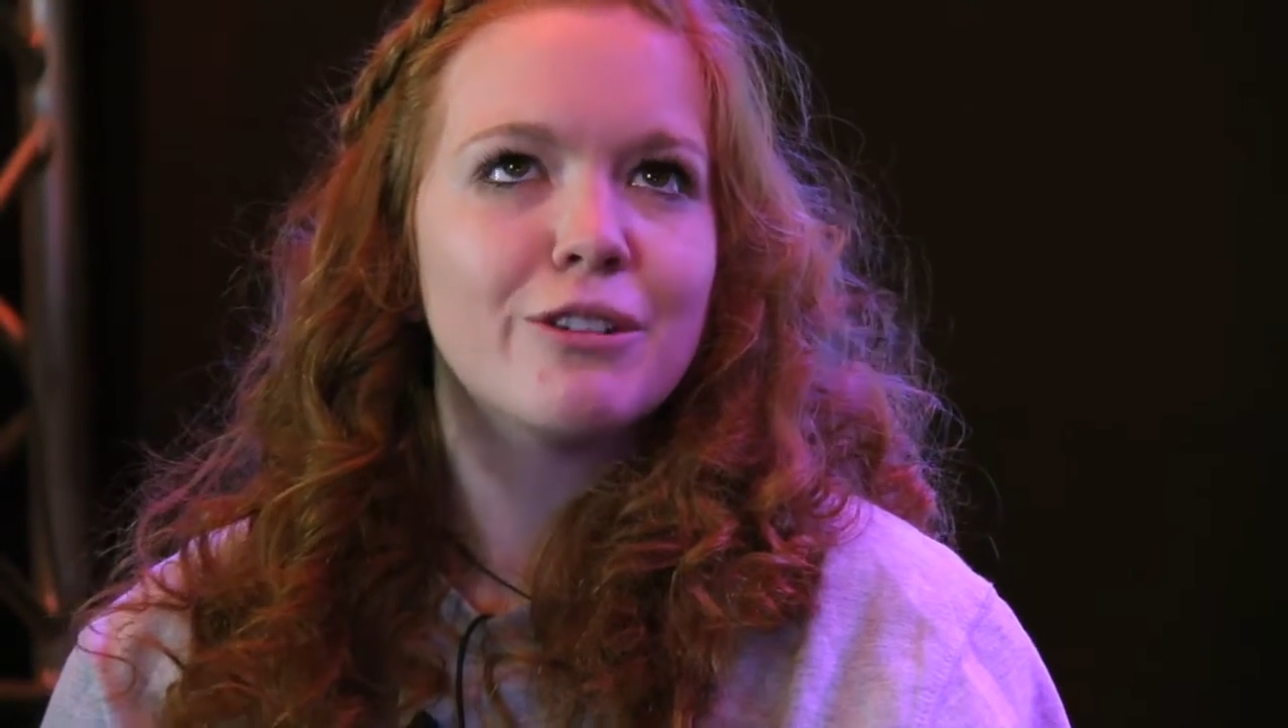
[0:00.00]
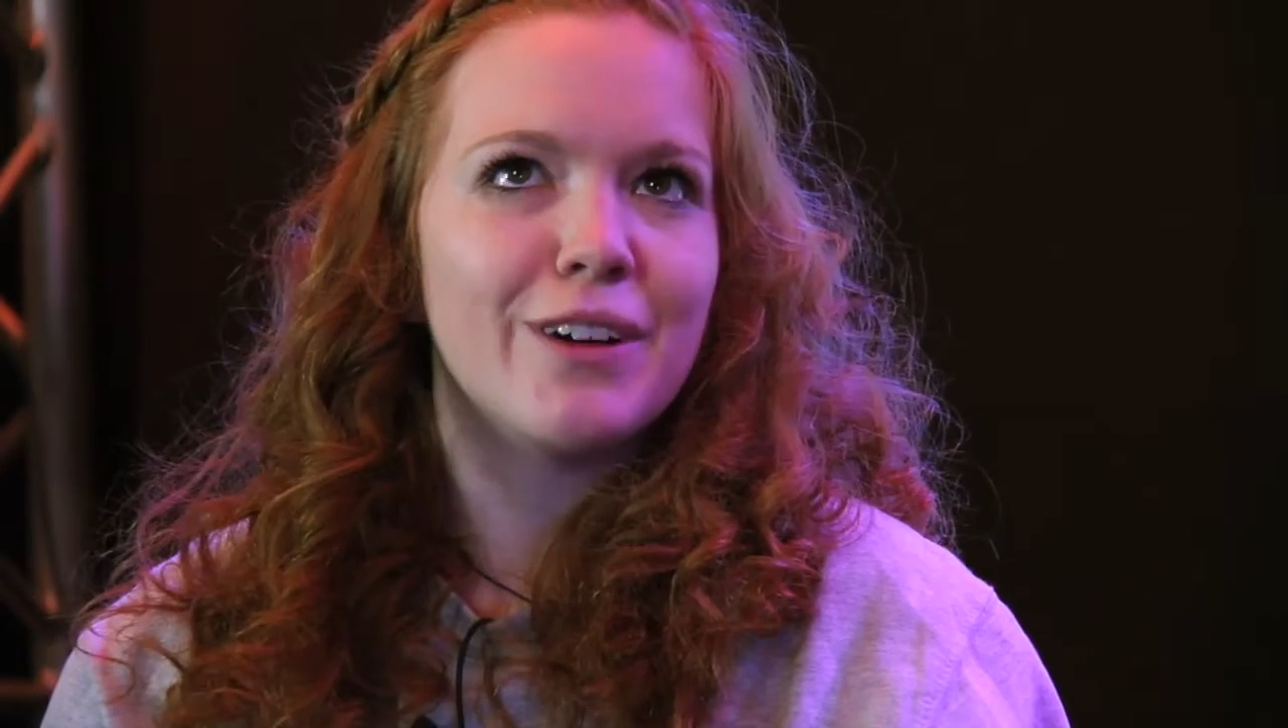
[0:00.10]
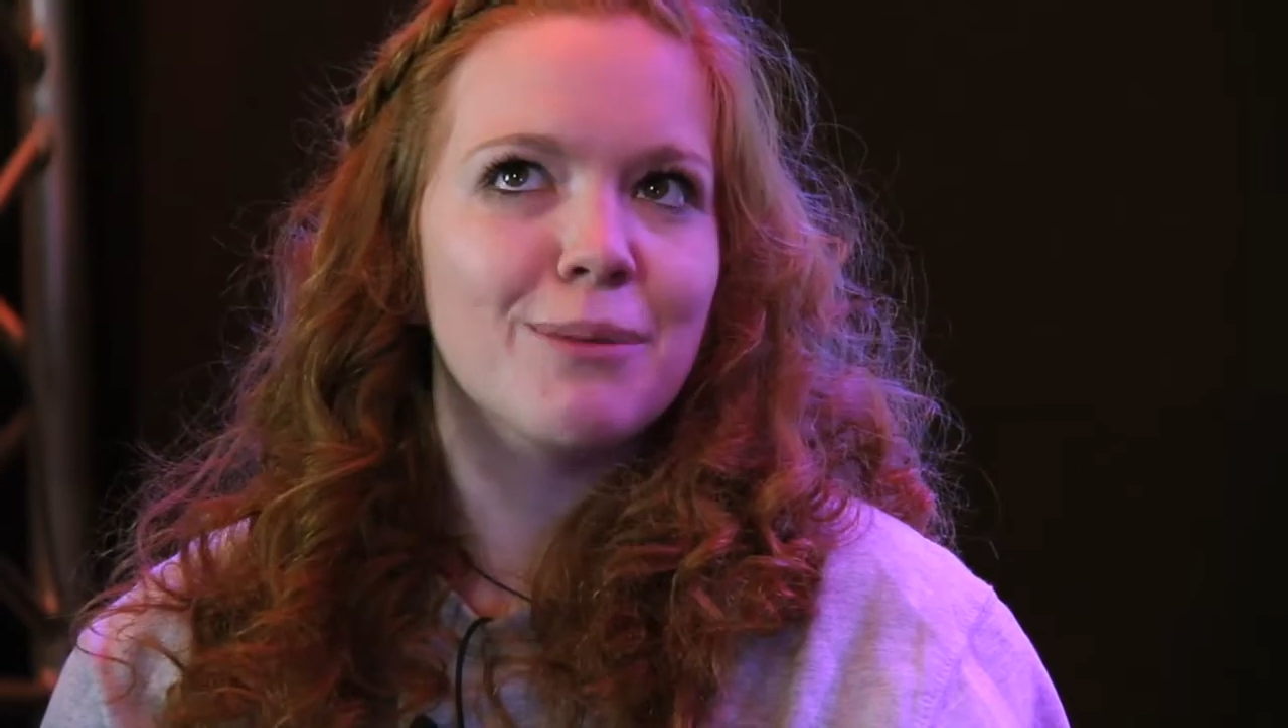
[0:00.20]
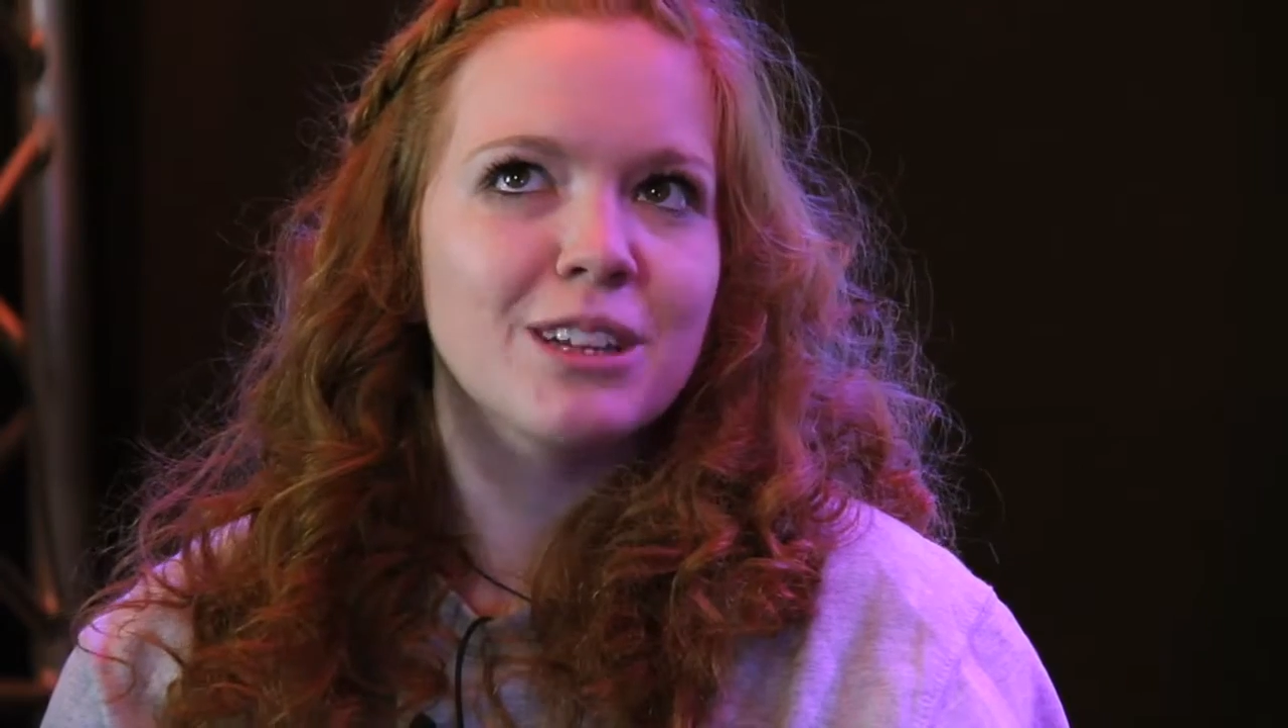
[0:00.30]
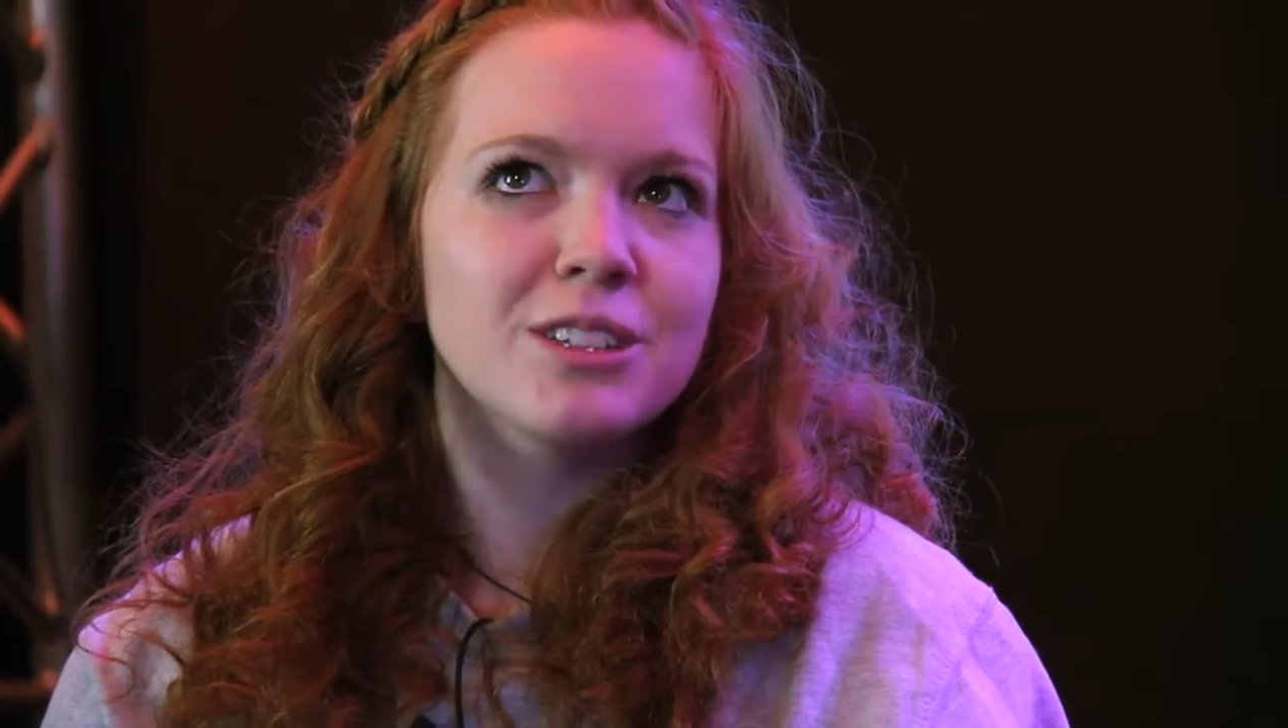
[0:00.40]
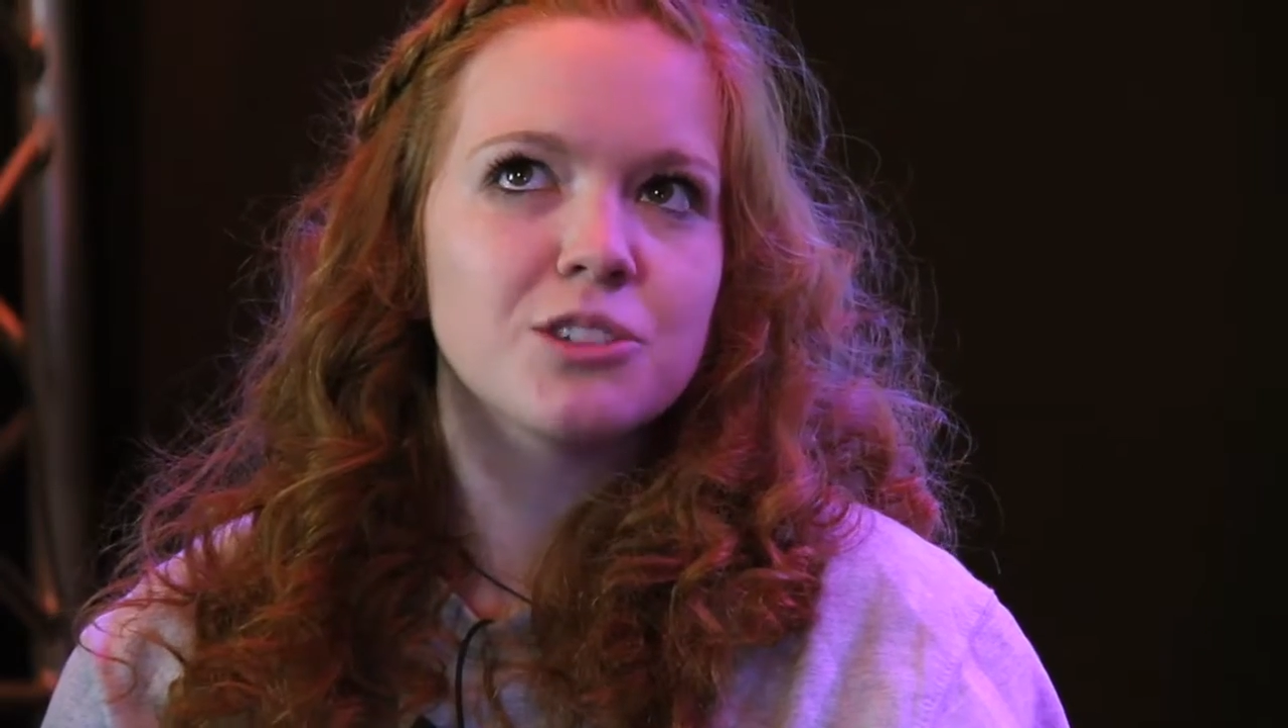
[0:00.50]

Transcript: of families,